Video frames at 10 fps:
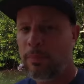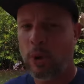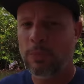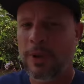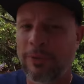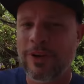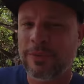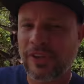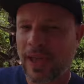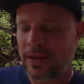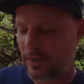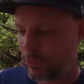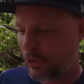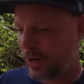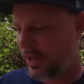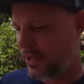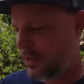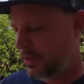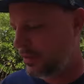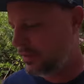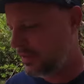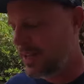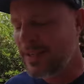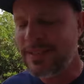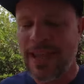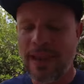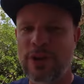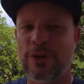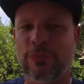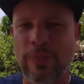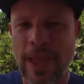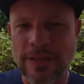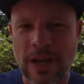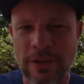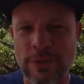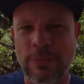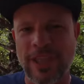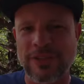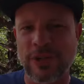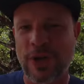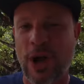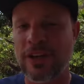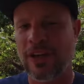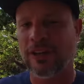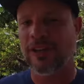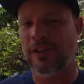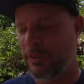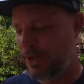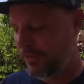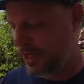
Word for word: Pulled my ribs out of the brine, they didn't take on a red color, but they took on a little bit